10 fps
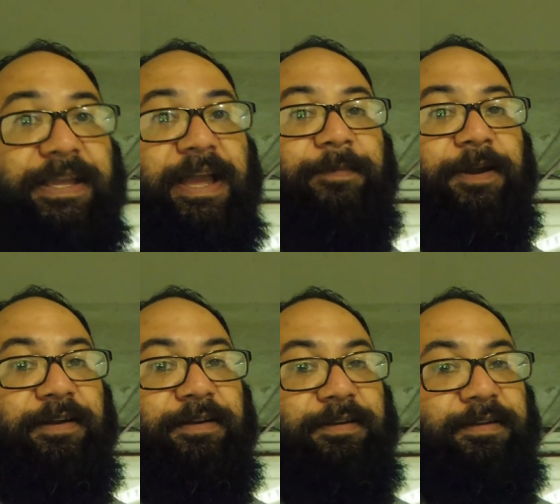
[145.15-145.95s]
the camera,
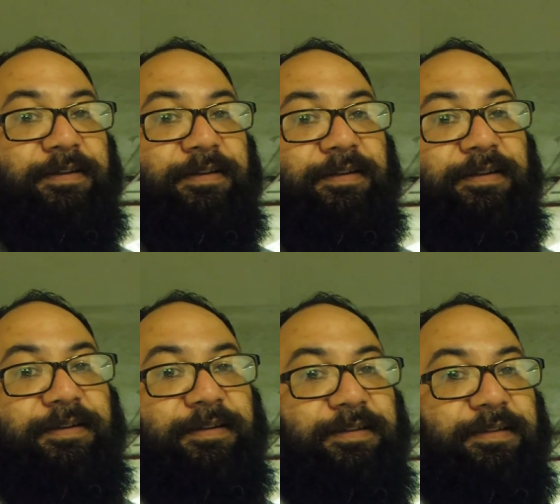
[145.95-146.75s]

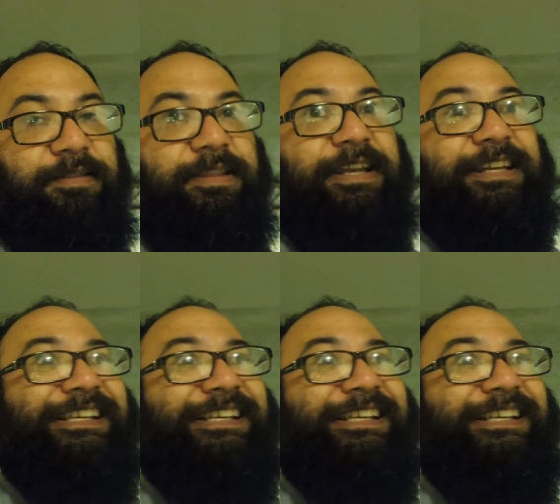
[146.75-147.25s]
then at